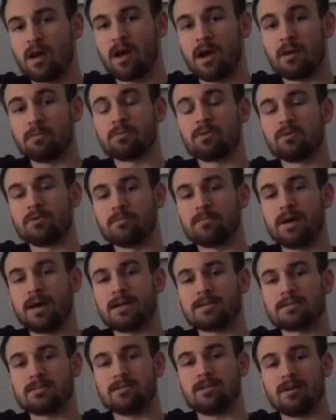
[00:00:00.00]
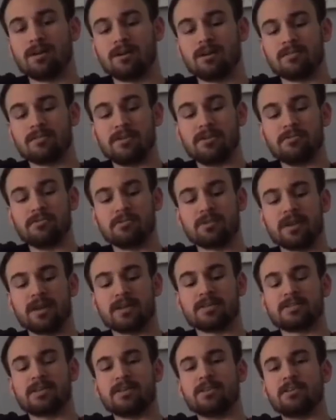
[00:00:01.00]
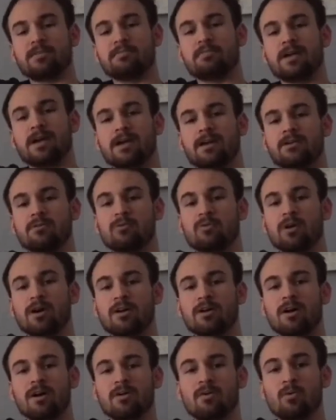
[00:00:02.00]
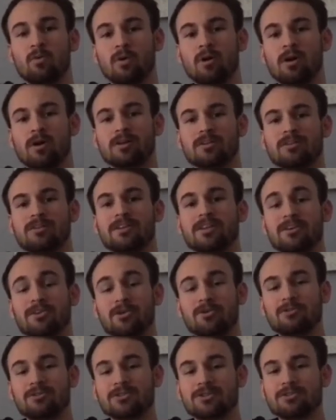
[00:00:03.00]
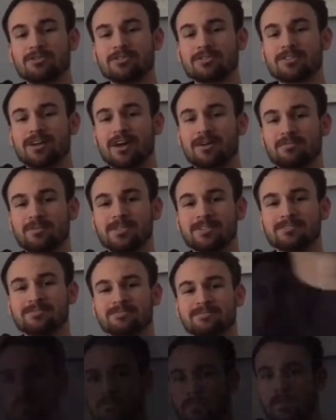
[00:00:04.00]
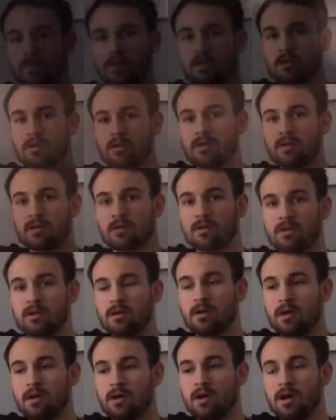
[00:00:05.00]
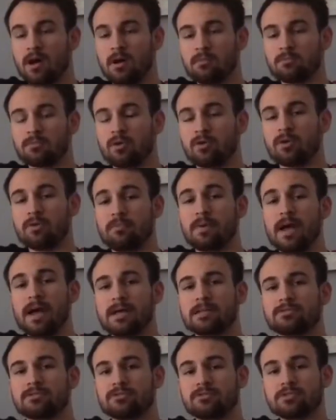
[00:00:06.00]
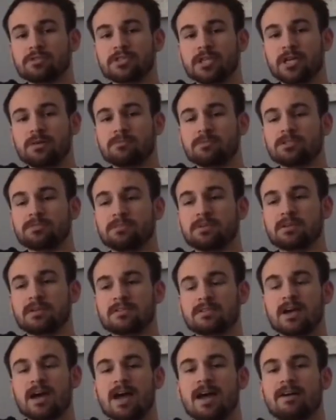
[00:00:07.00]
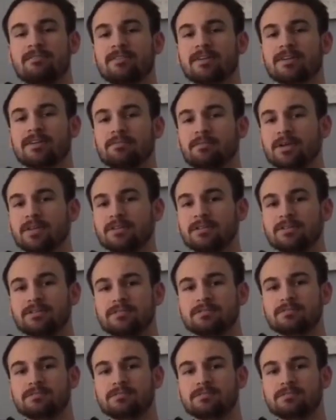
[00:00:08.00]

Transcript: I'm going to pass a law that you can't take your pet iguana on a walk, and no one's going to stop me. I'm going to pass through the chambers because I have the committee.